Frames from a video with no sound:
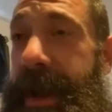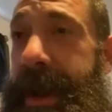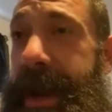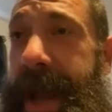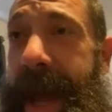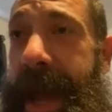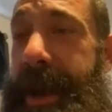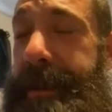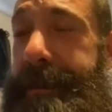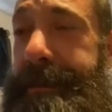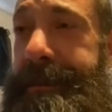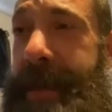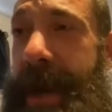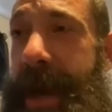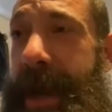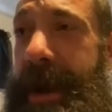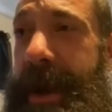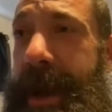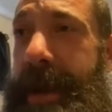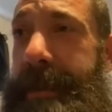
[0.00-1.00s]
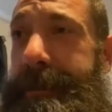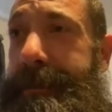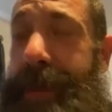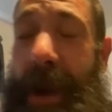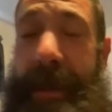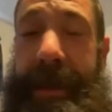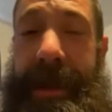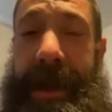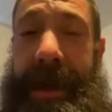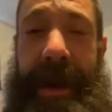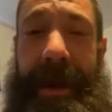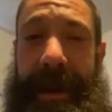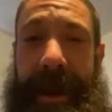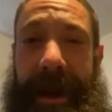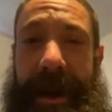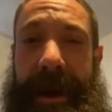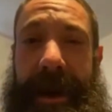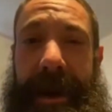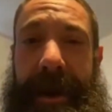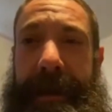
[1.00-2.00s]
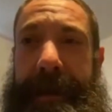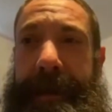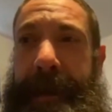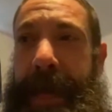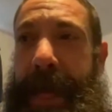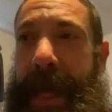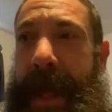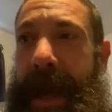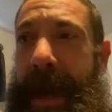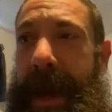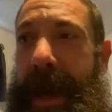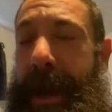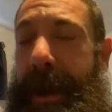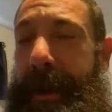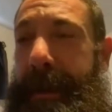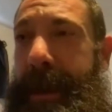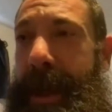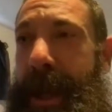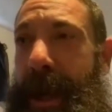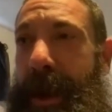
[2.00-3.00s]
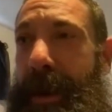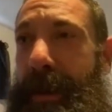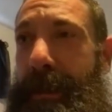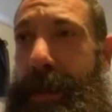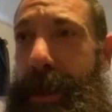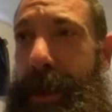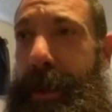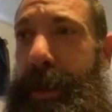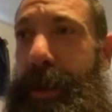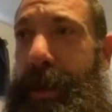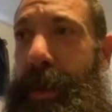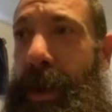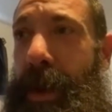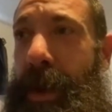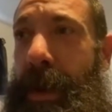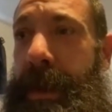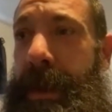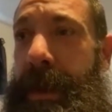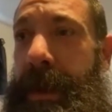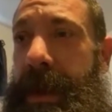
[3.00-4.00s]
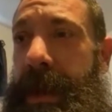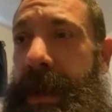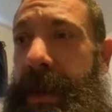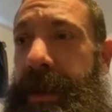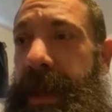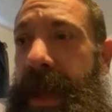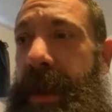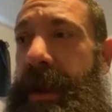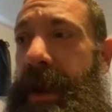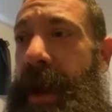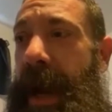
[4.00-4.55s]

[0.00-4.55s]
I'd had them. Probably not long, and blew through them.